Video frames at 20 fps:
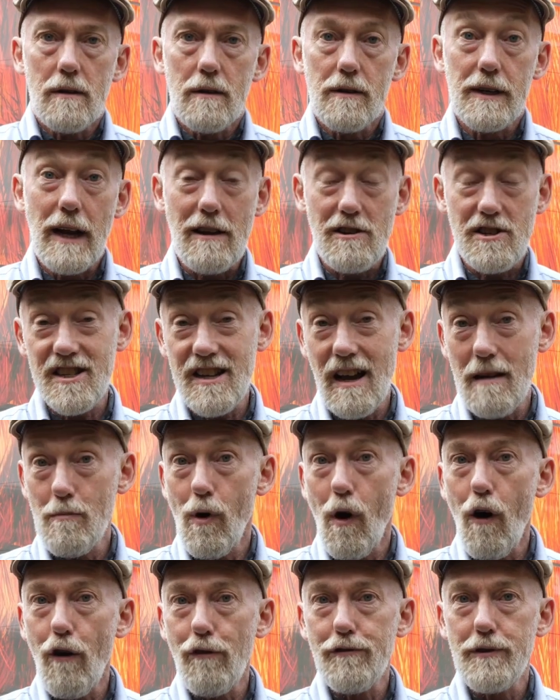Now,
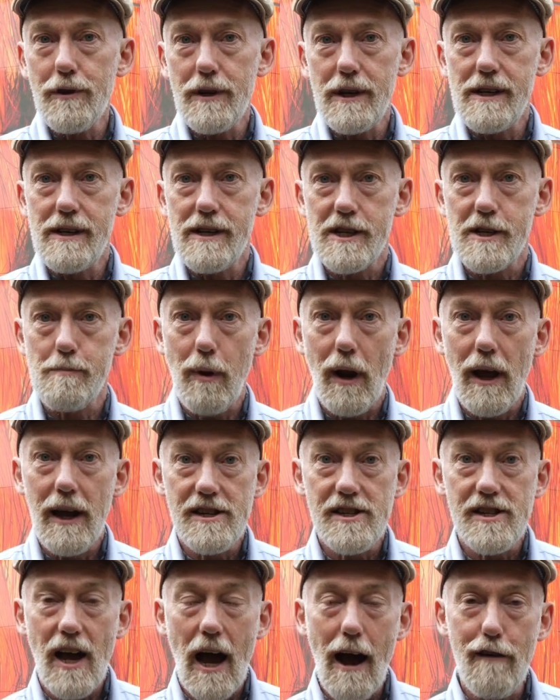some of the
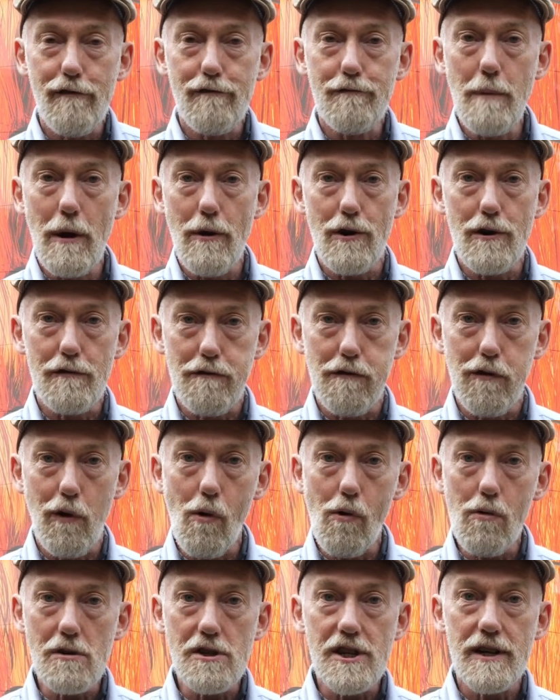displays have mirrored
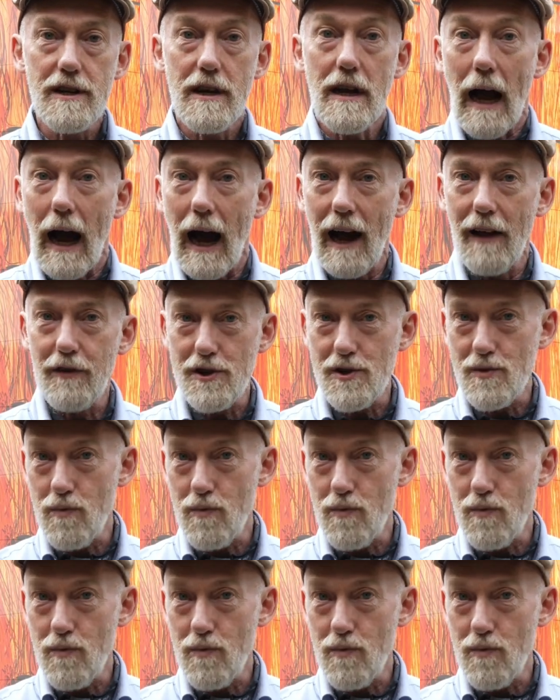floors, and there's